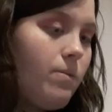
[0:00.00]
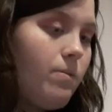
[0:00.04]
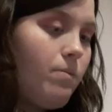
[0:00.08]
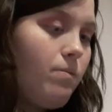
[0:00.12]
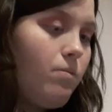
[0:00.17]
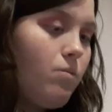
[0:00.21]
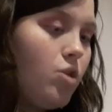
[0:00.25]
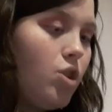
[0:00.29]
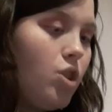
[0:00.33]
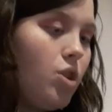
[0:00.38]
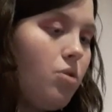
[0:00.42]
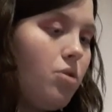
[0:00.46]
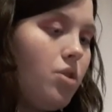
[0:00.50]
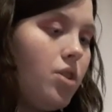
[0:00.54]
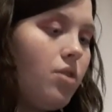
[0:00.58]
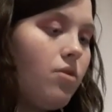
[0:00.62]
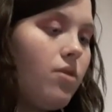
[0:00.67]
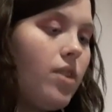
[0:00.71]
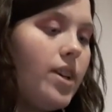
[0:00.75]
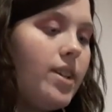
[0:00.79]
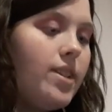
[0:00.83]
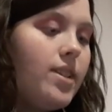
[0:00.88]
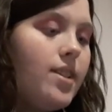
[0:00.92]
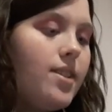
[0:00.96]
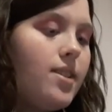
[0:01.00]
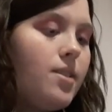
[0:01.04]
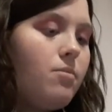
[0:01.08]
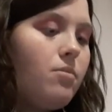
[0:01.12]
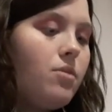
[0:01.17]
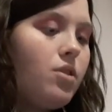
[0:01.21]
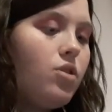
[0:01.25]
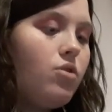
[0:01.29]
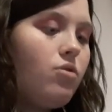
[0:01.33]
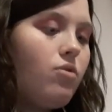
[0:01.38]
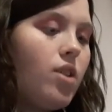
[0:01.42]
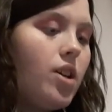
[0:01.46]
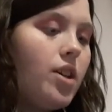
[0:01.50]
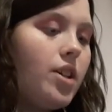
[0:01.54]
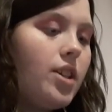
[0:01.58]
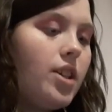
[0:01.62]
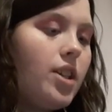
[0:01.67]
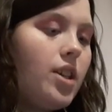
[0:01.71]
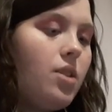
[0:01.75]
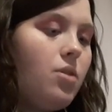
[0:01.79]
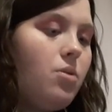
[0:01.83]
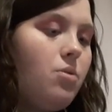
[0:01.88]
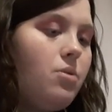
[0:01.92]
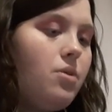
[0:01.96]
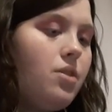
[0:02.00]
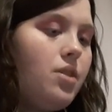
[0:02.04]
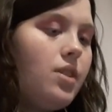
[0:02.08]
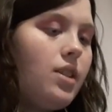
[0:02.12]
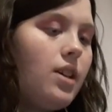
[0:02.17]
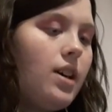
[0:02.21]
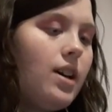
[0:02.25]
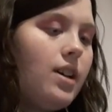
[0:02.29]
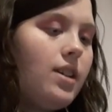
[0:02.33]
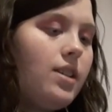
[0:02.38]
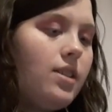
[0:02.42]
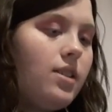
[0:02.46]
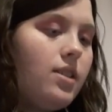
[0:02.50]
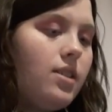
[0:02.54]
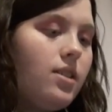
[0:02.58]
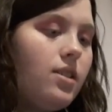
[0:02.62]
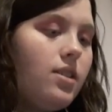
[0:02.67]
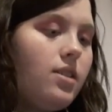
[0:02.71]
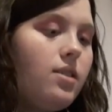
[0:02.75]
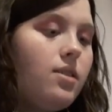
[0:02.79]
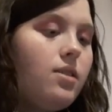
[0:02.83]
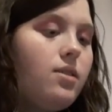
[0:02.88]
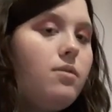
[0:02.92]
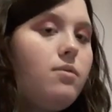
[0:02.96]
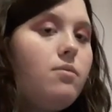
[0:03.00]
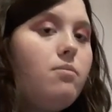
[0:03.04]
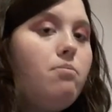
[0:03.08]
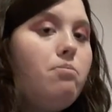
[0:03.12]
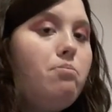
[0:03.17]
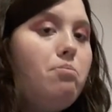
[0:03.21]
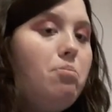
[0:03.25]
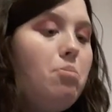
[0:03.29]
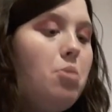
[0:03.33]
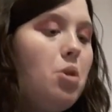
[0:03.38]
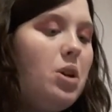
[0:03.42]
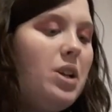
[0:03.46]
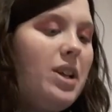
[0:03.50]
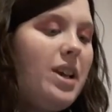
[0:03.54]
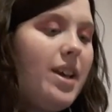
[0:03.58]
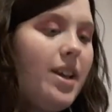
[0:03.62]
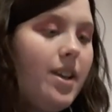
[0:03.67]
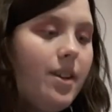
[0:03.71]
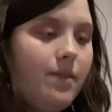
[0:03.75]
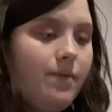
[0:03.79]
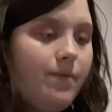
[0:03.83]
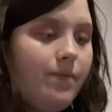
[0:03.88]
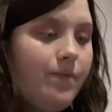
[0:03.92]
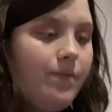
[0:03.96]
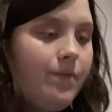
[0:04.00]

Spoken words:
due to racism, drug use, and bullying.